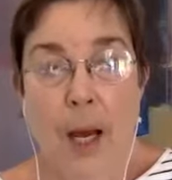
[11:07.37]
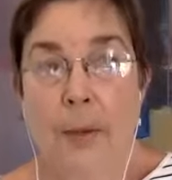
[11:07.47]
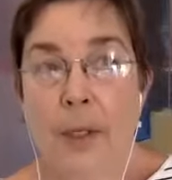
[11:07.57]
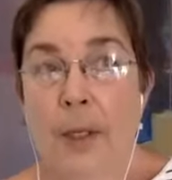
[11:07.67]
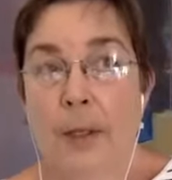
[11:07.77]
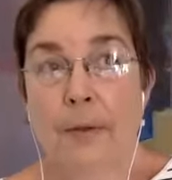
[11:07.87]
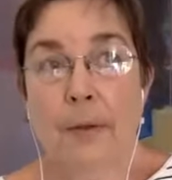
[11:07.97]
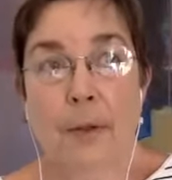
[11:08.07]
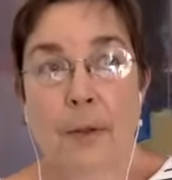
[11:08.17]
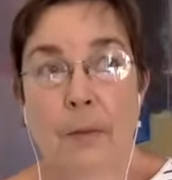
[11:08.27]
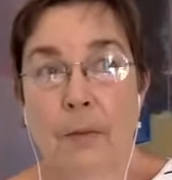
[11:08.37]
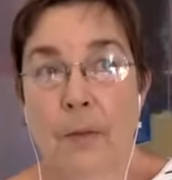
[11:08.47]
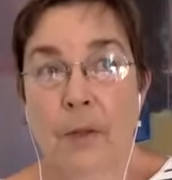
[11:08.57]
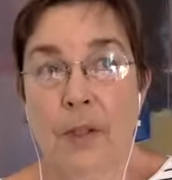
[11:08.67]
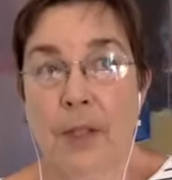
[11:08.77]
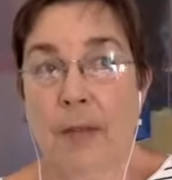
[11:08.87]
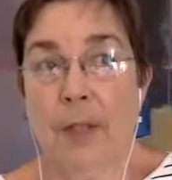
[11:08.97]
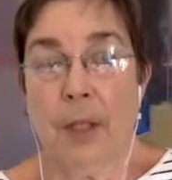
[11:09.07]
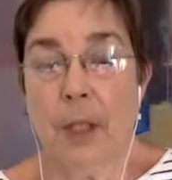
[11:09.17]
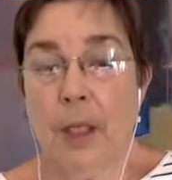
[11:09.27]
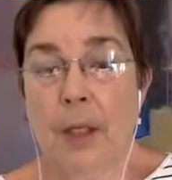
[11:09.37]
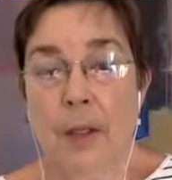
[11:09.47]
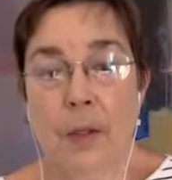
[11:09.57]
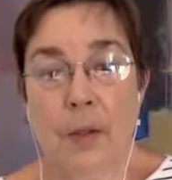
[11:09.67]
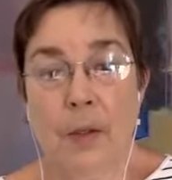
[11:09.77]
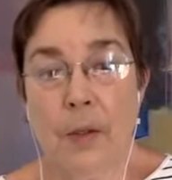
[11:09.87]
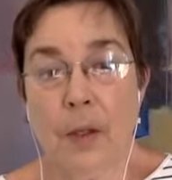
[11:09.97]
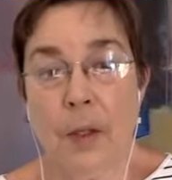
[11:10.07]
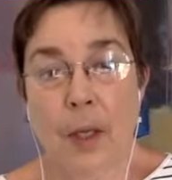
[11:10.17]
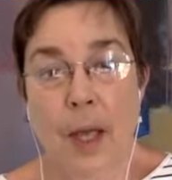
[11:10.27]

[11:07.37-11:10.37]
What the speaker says: I was there for 7 years.